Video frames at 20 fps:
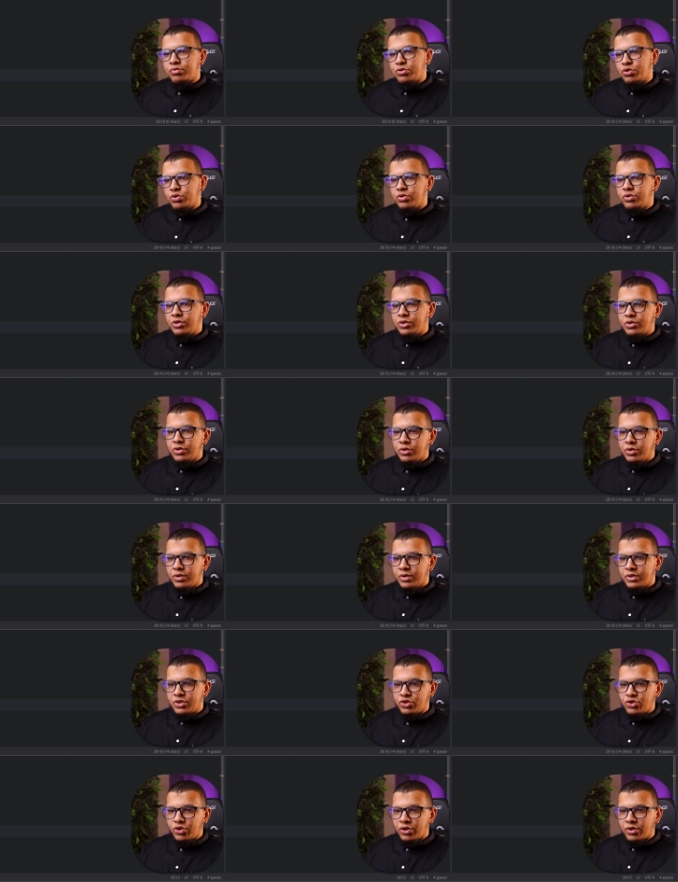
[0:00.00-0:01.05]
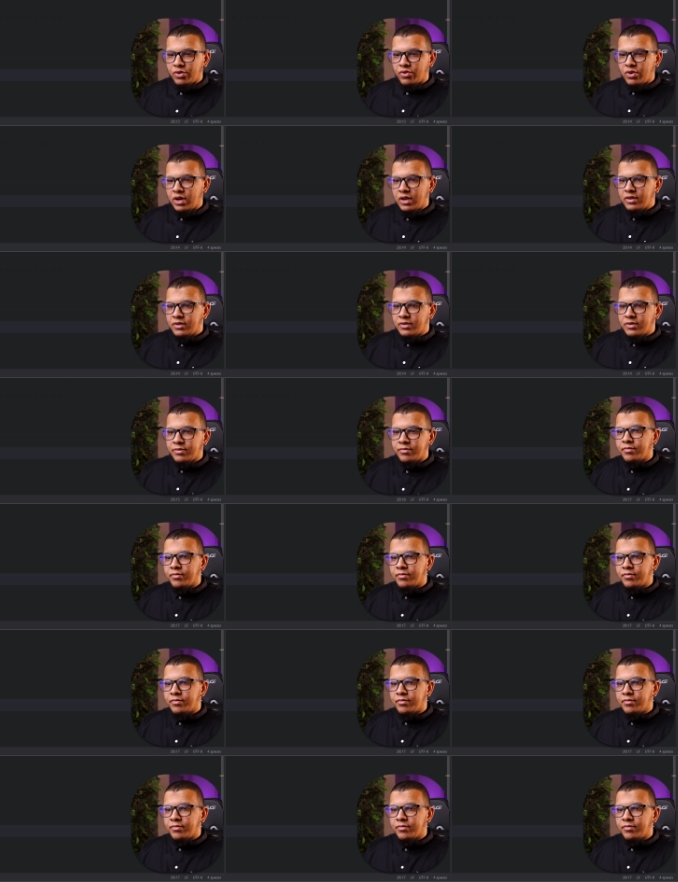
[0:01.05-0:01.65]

should return a string, right?